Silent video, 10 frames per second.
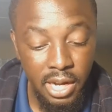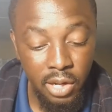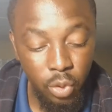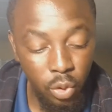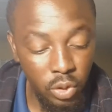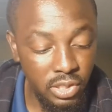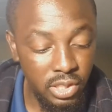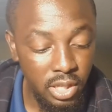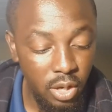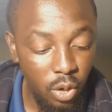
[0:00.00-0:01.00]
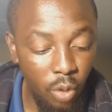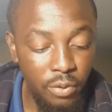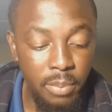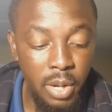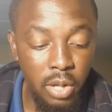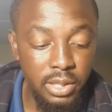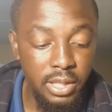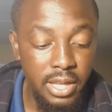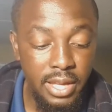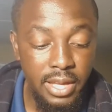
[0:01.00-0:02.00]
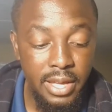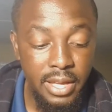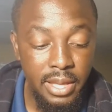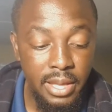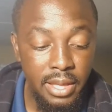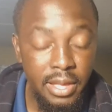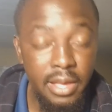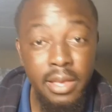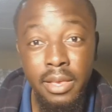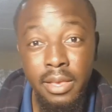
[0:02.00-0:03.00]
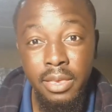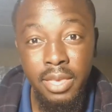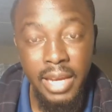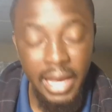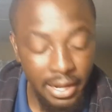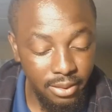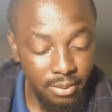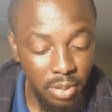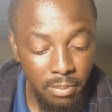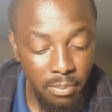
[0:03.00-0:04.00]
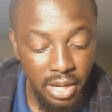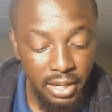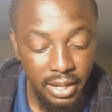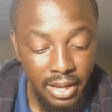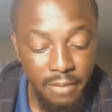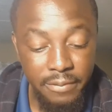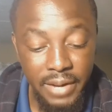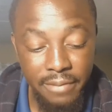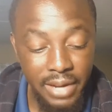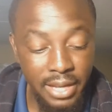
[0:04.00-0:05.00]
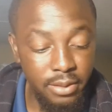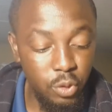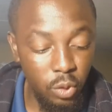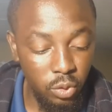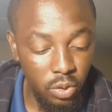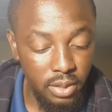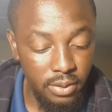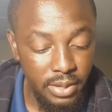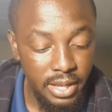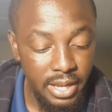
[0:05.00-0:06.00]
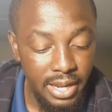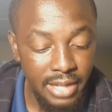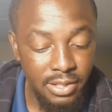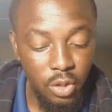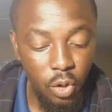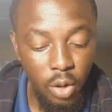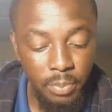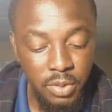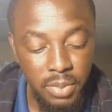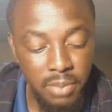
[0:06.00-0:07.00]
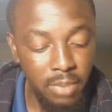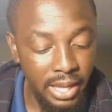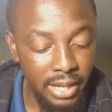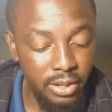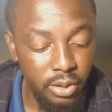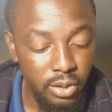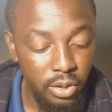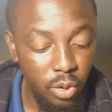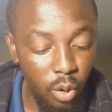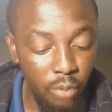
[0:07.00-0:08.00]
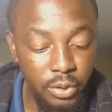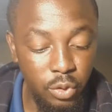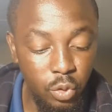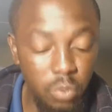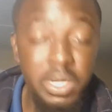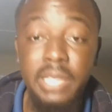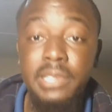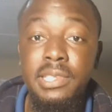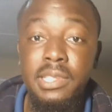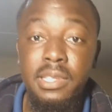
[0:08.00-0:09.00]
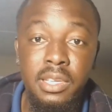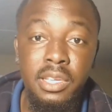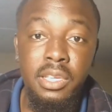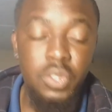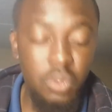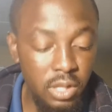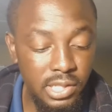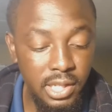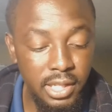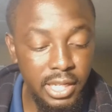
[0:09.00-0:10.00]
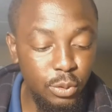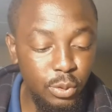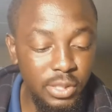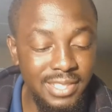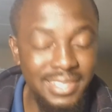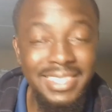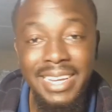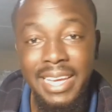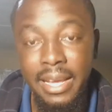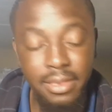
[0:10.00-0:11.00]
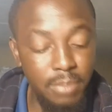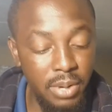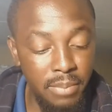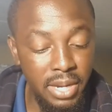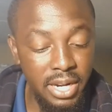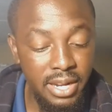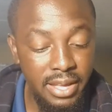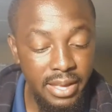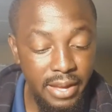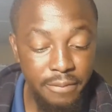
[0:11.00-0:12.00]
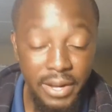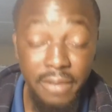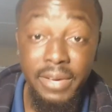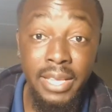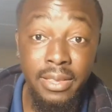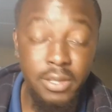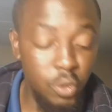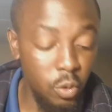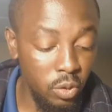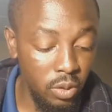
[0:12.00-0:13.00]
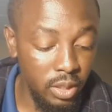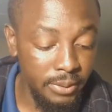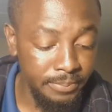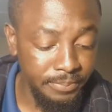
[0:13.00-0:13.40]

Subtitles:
a cross of about 3/8 Brahman and 5/8 Shorthorn as the optimum blend of the two breeds. So the Santa Gertrudis is 3/8 Brahman and 5/8 Shorthorn.